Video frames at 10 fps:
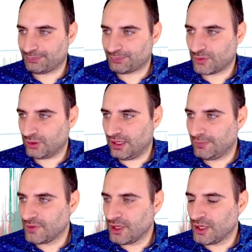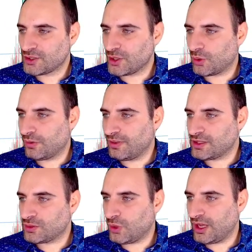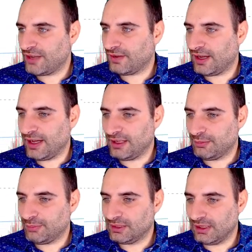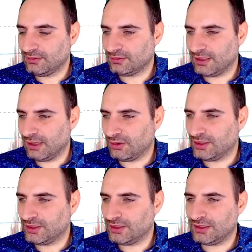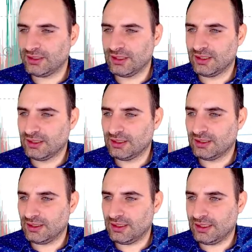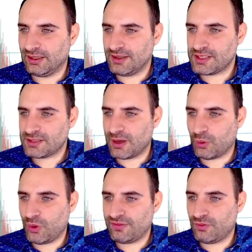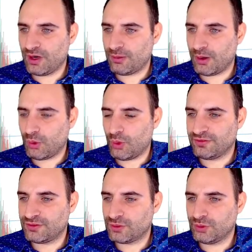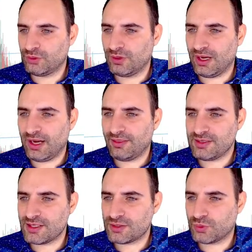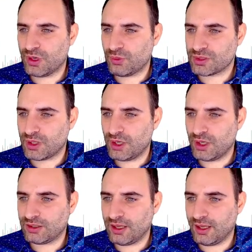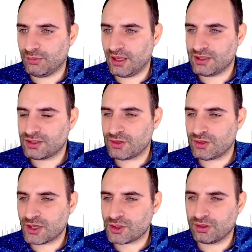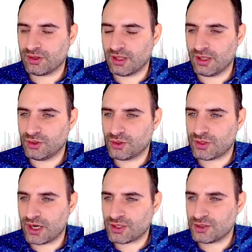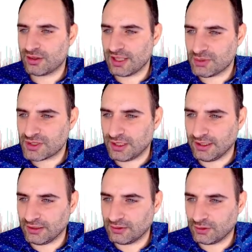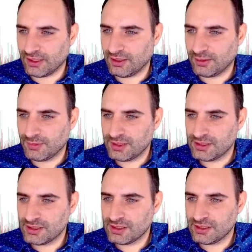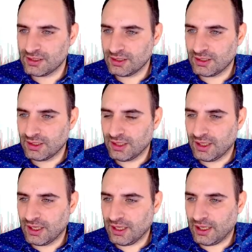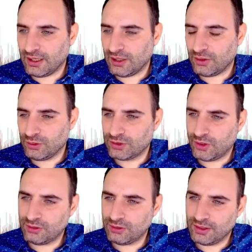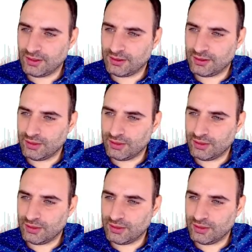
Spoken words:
Okay, so with this wave A and B done down here, this is my wave 1 and my wave 2, and this is where we start a new structure to the upside. Okay, hold on.